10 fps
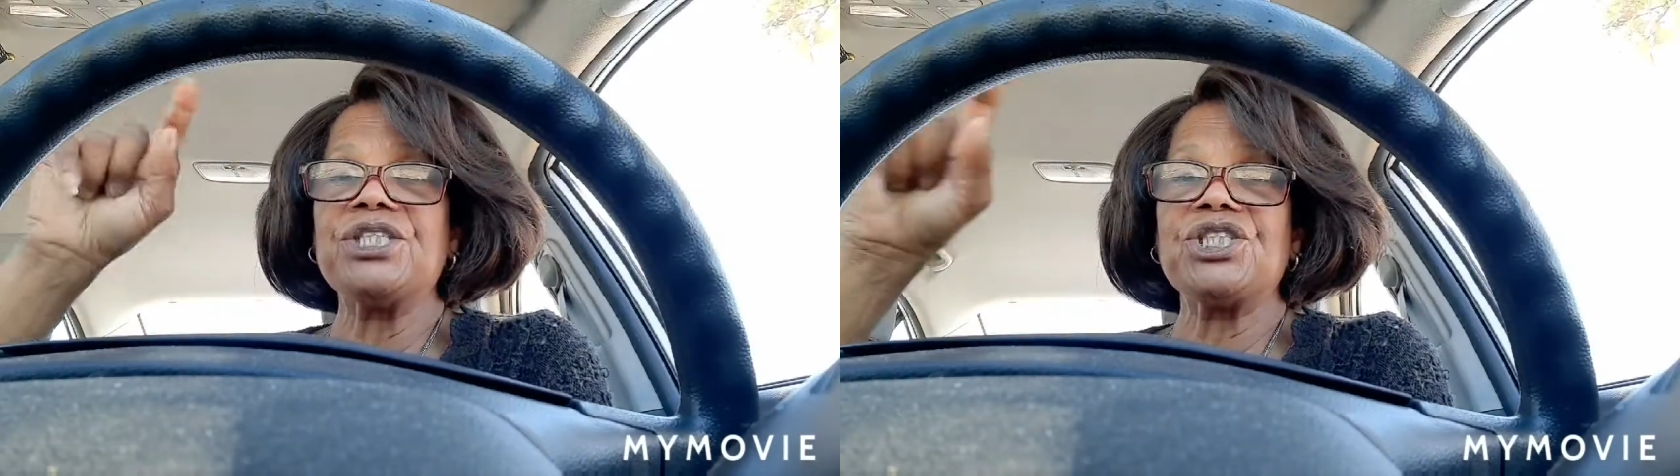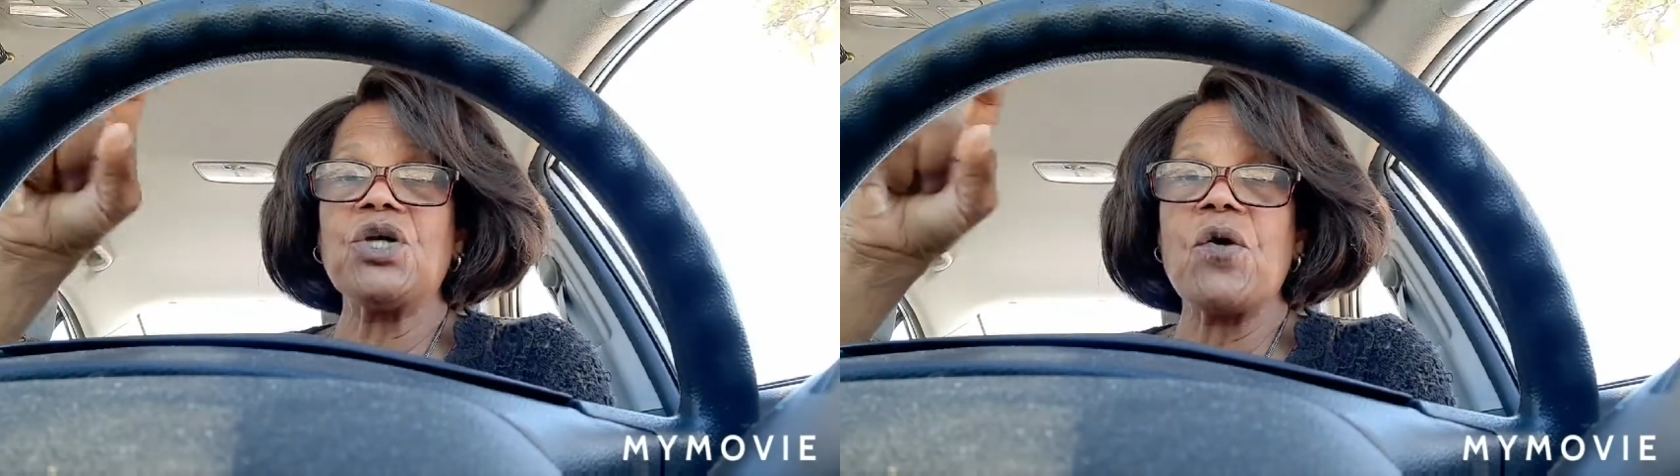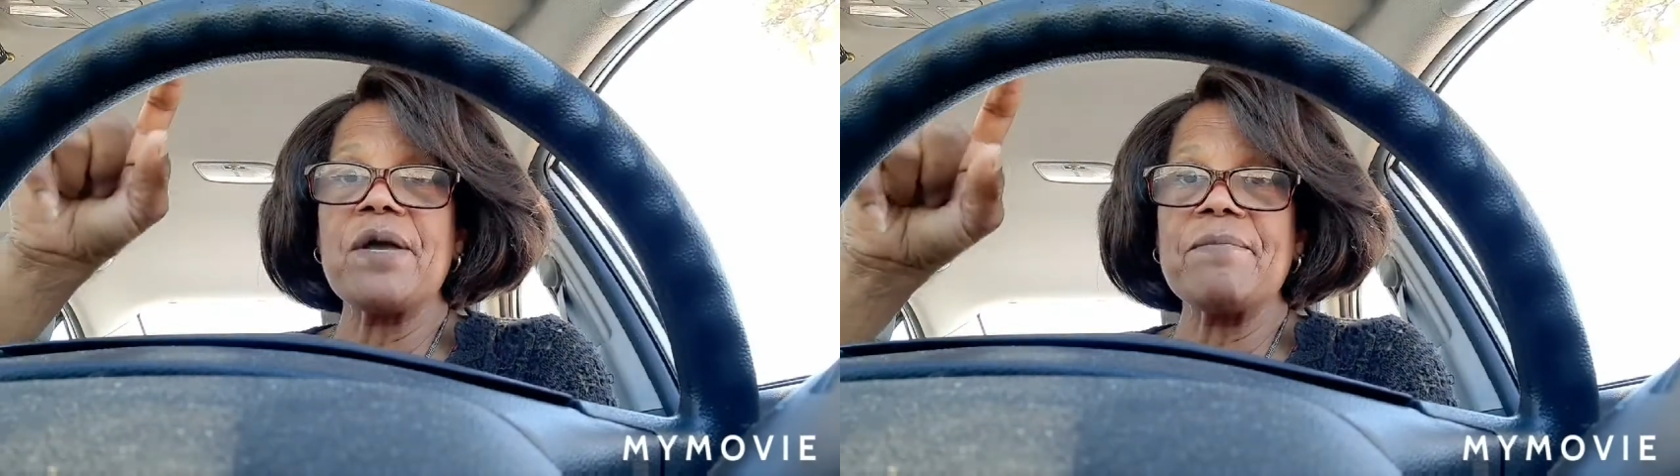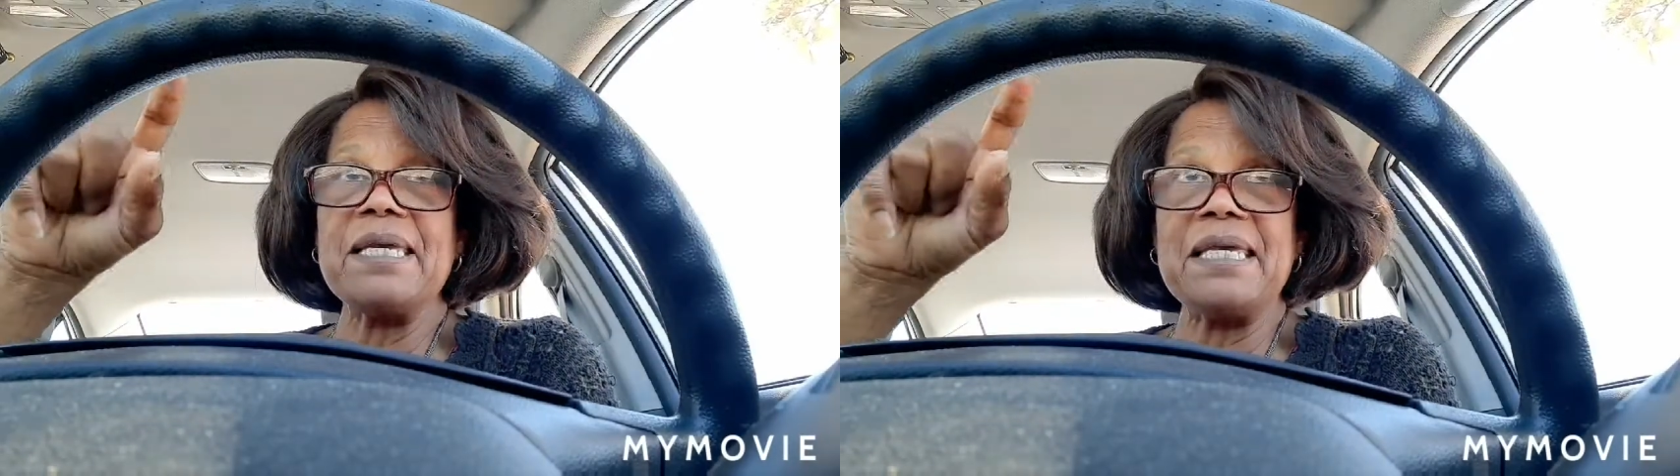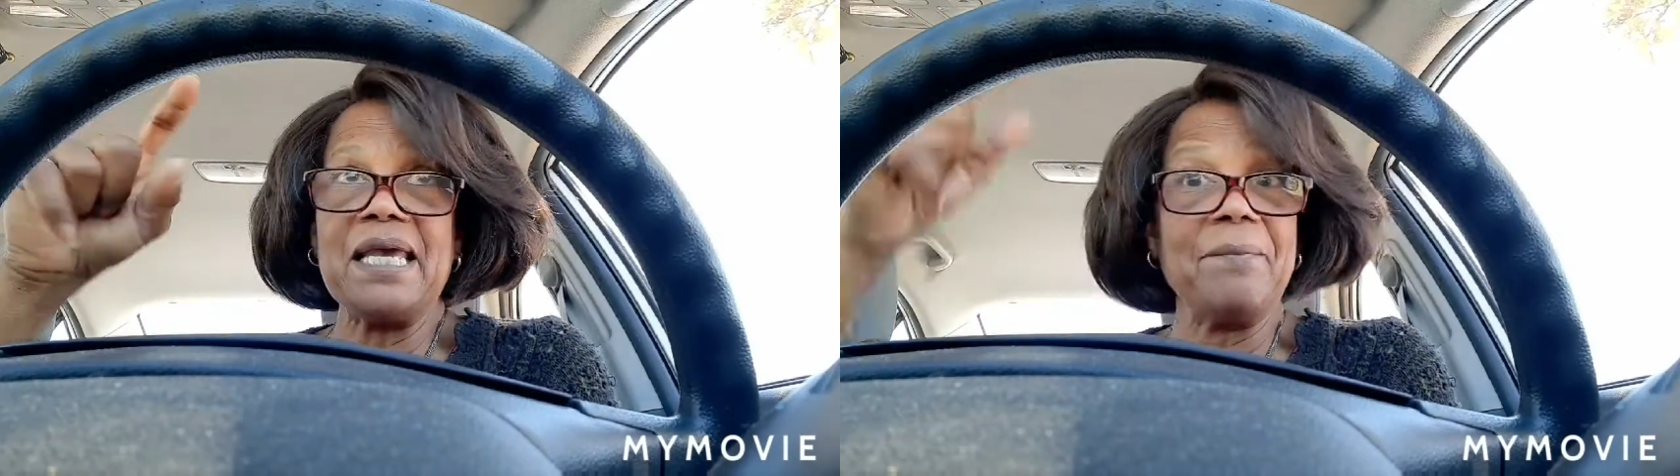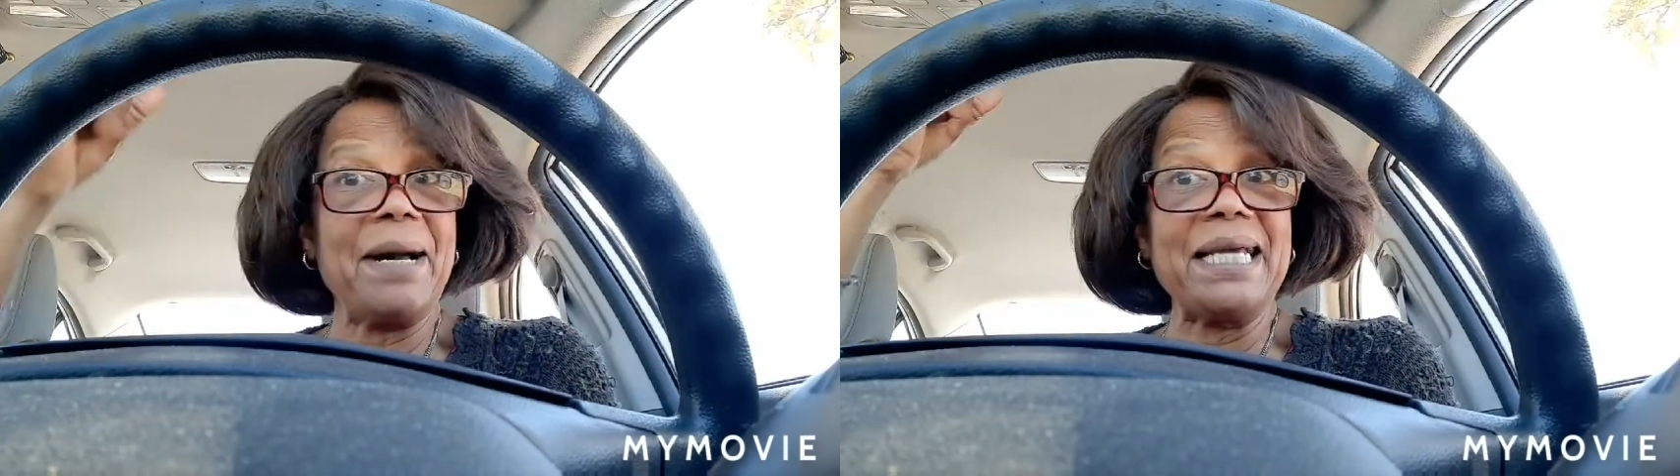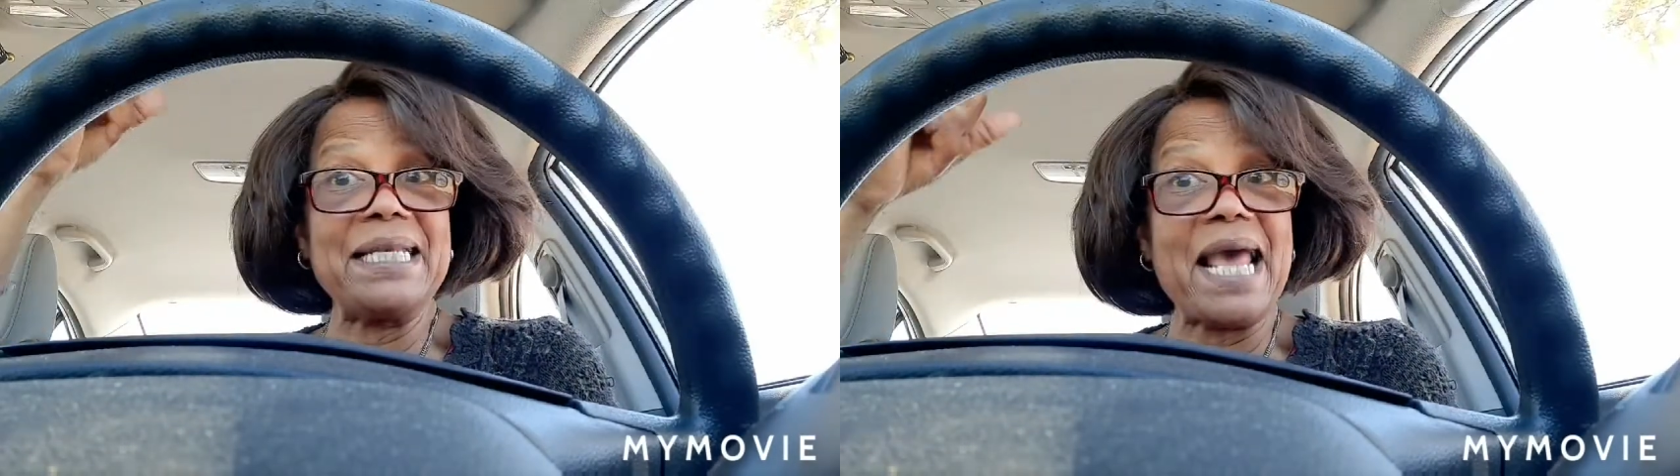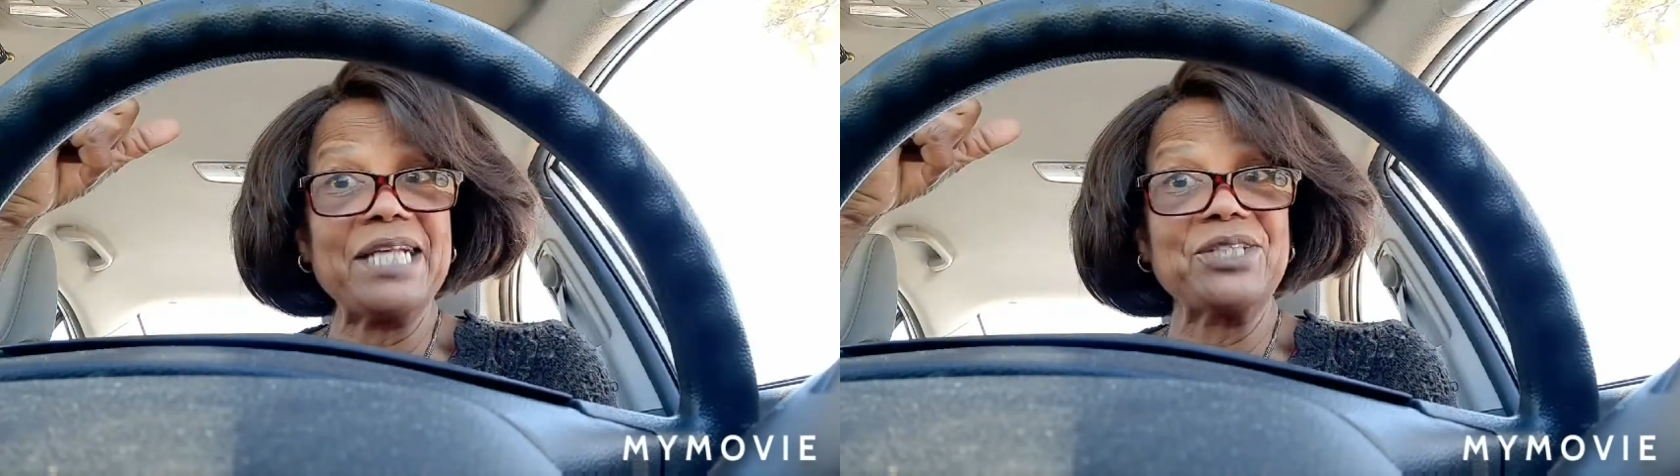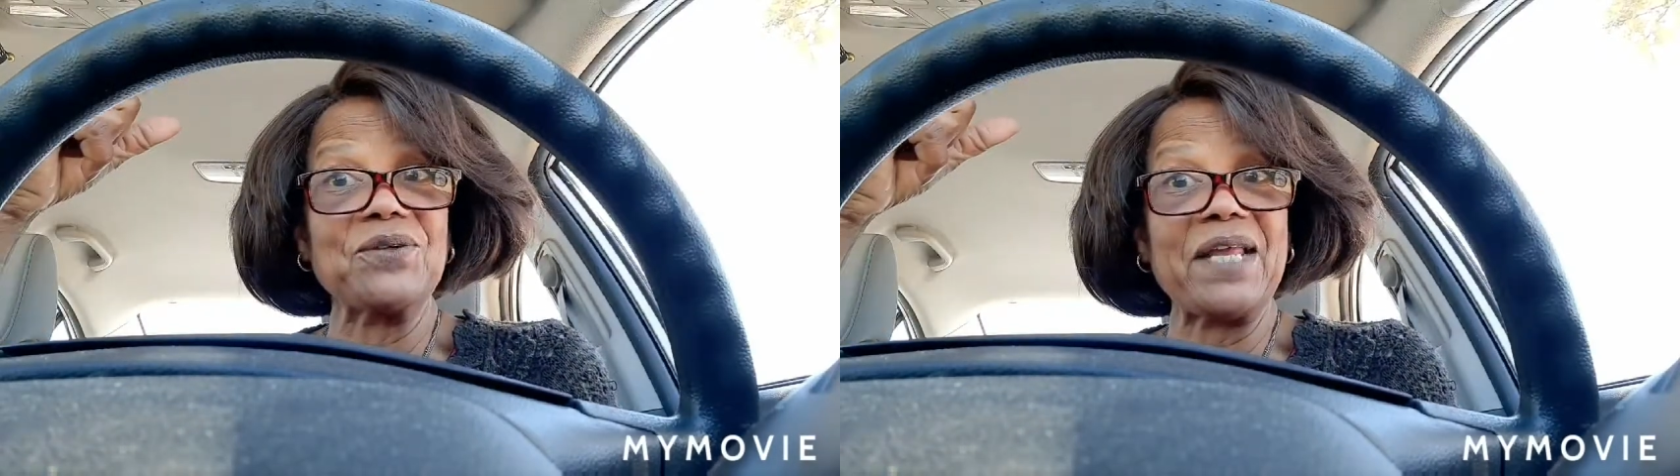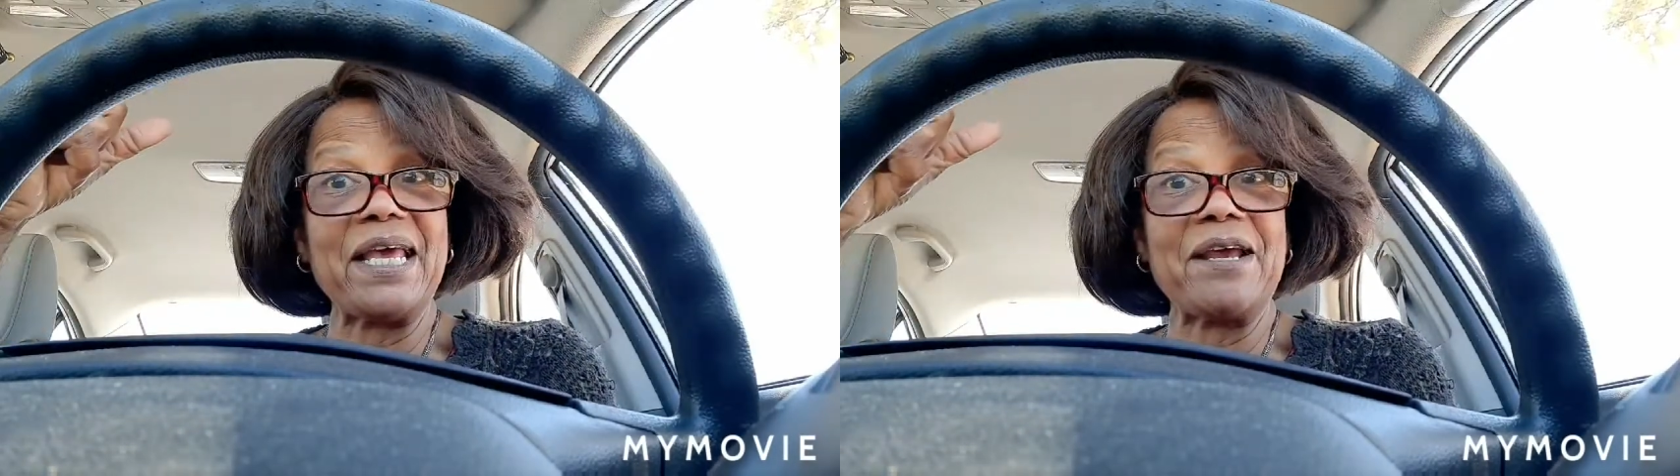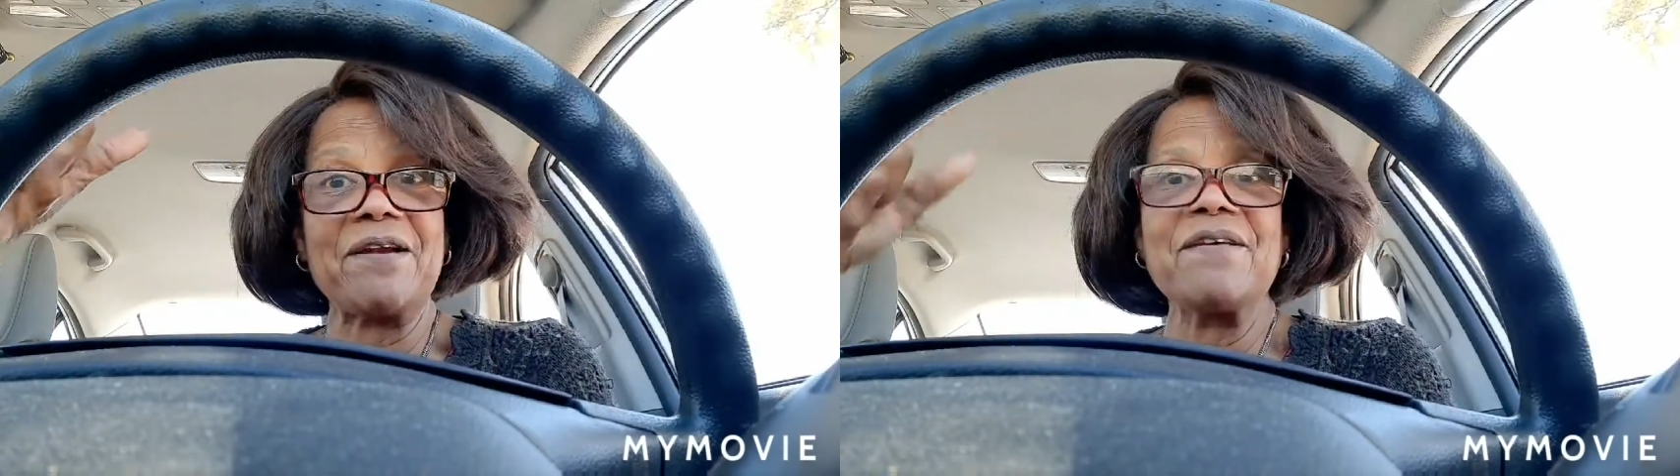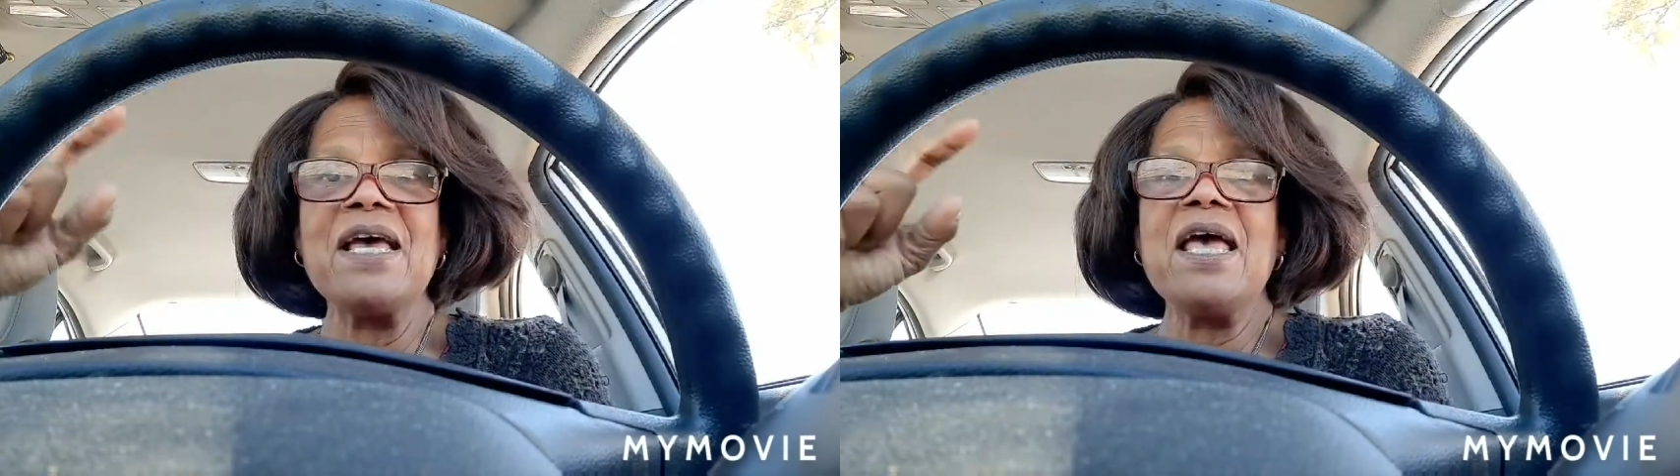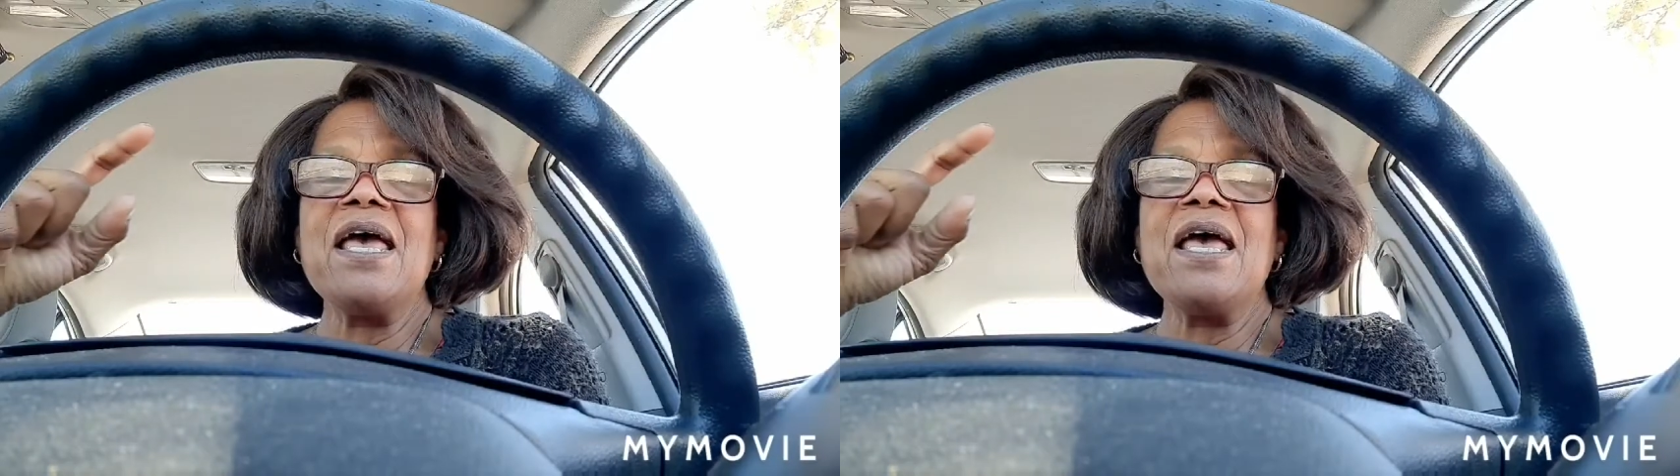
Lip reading: showing me in my natural hair